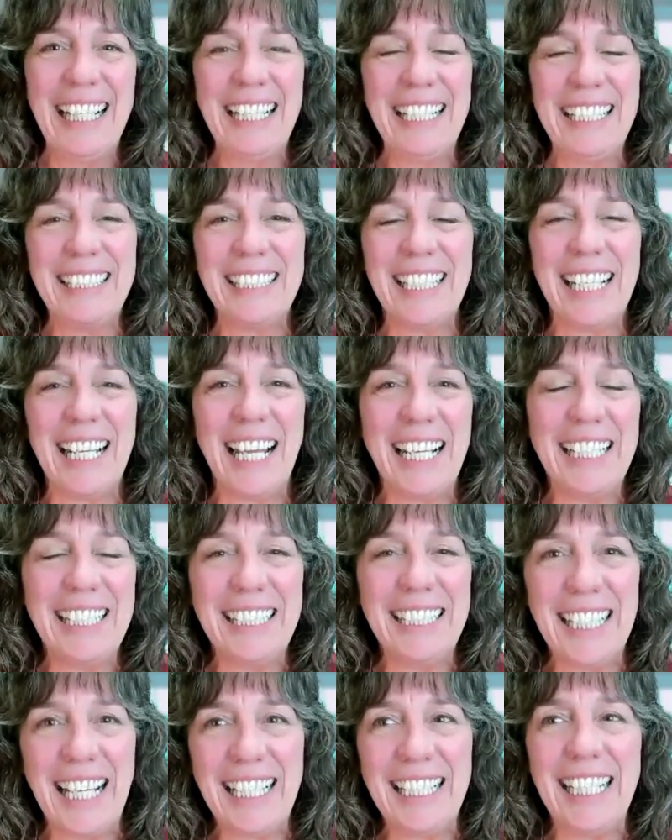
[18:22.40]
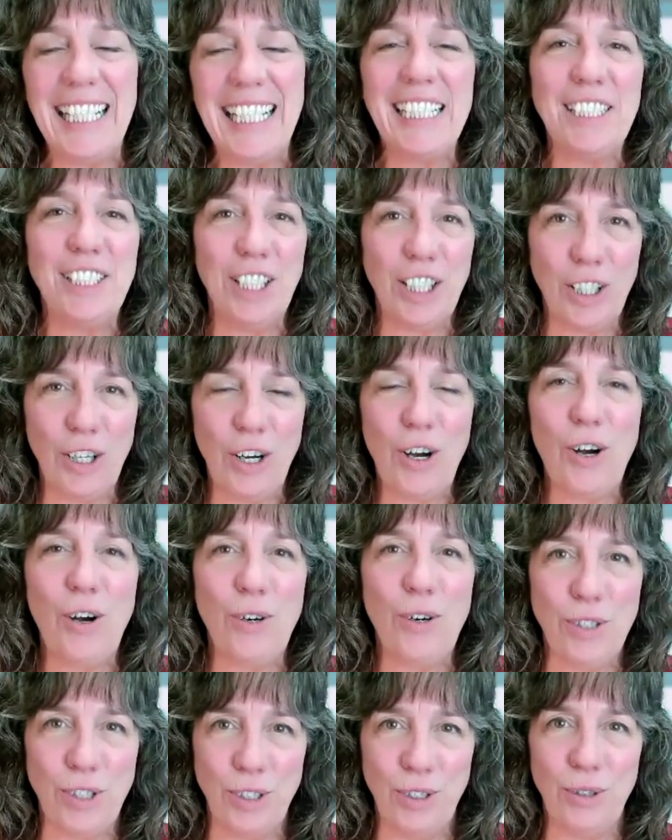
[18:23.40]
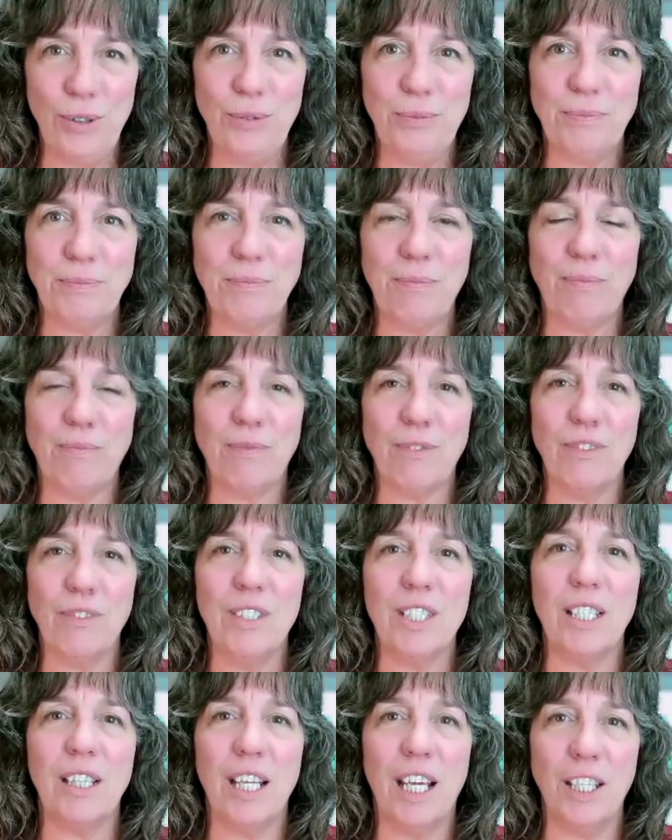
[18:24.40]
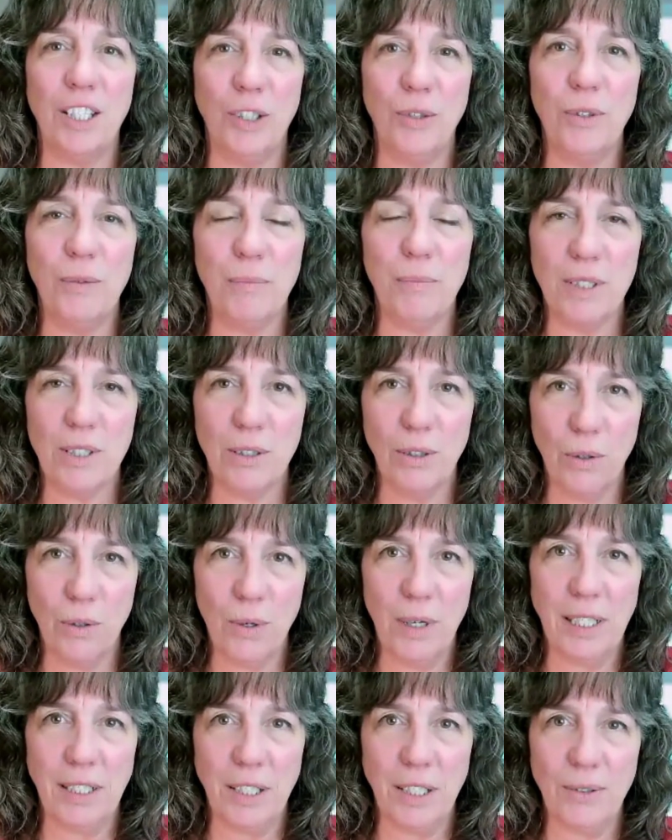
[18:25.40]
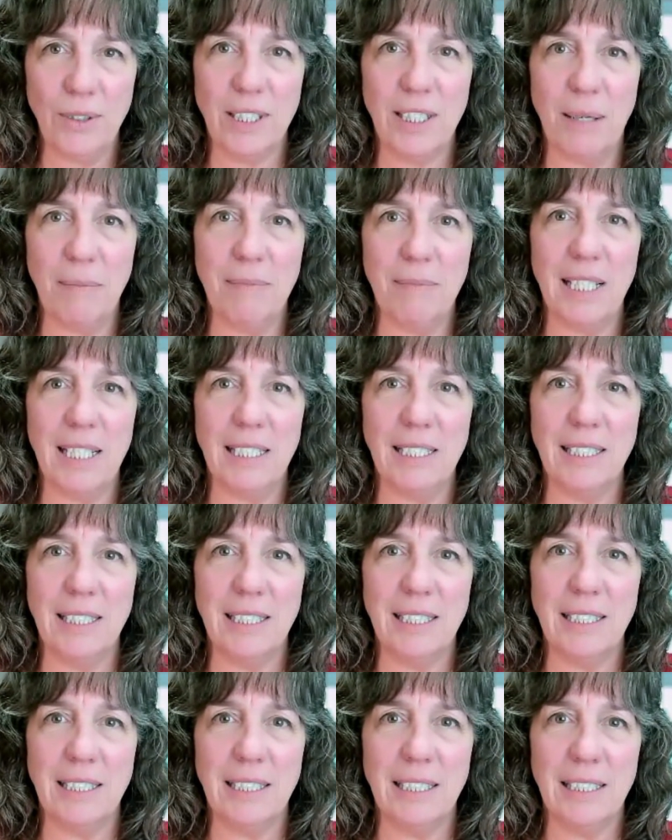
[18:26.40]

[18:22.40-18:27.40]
He said, I, I needed to call you to let you and Miss Lori know something.